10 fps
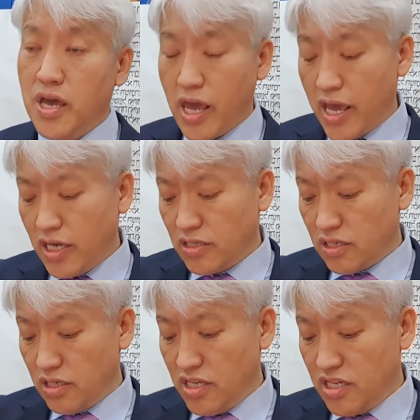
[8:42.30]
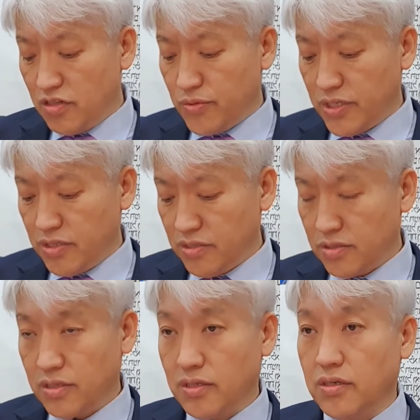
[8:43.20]
ate a little bit,
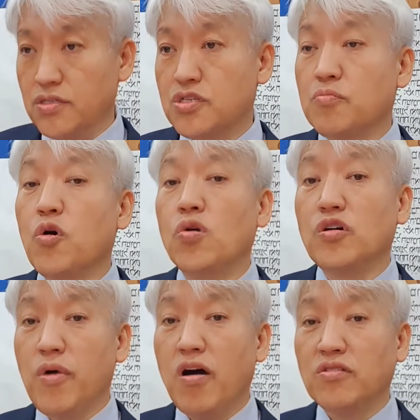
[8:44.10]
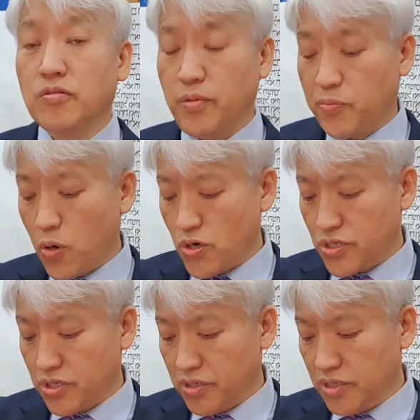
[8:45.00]
a small amount of a
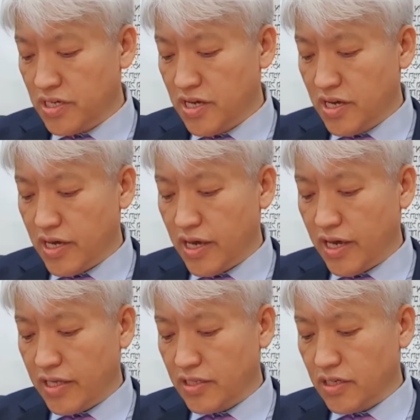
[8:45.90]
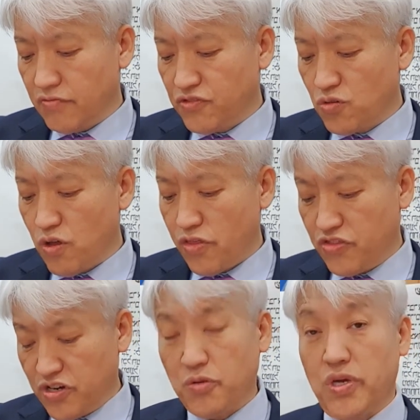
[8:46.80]
portion, and for
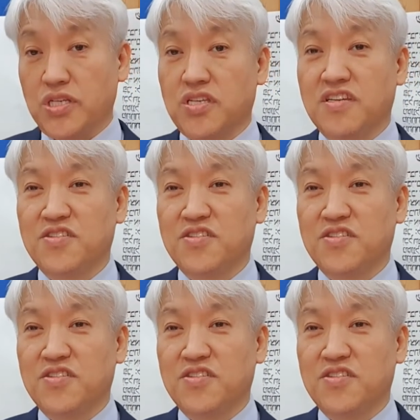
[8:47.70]
3 weeks.